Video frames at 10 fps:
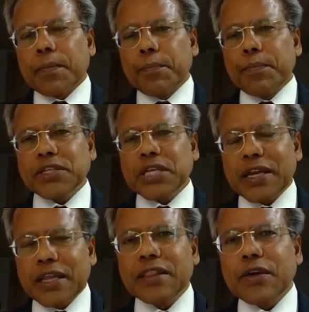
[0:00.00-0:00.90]

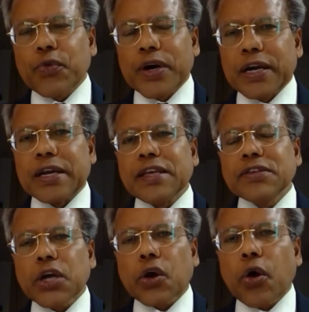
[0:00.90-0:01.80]
mission in the world
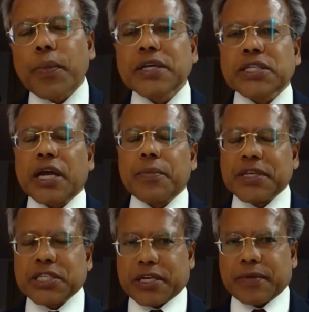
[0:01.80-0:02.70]
is a commercial
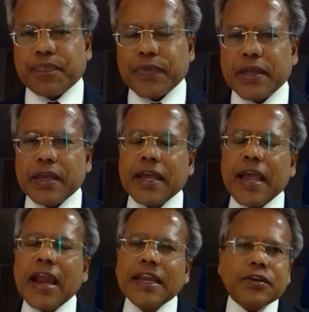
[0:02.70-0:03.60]
mission.
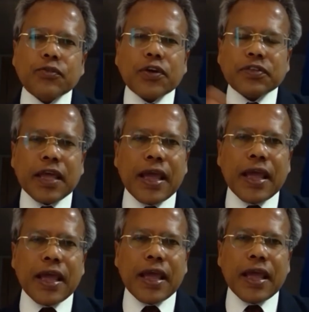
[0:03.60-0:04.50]
And it was
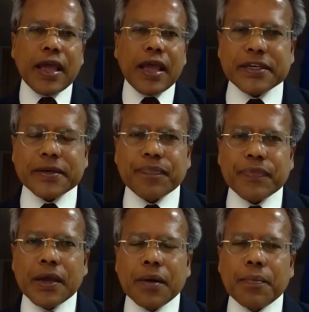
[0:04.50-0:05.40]
elaborated
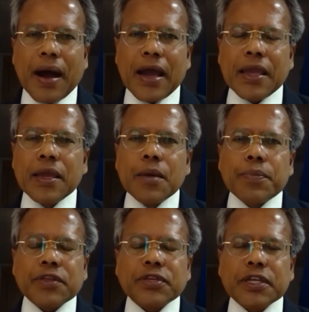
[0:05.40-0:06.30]
by
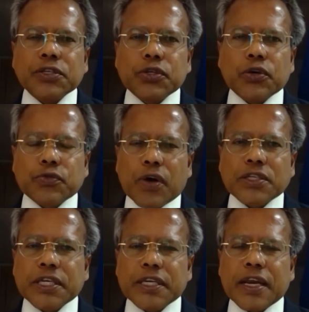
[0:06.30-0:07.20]
President George
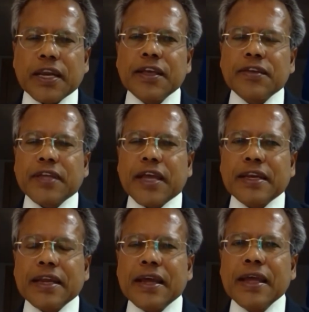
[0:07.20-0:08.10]
Washington. He
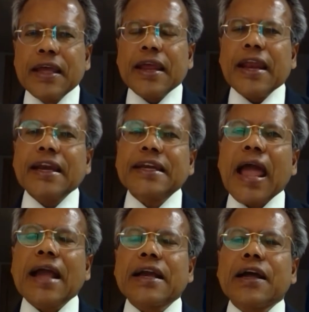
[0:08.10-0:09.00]
said, uh,
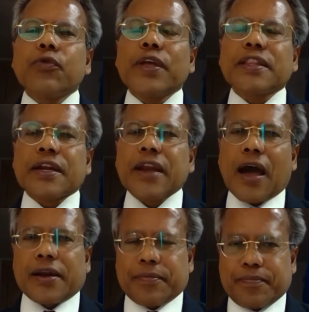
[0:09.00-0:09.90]
entangle with
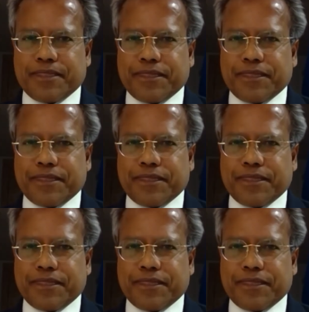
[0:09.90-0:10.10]
none.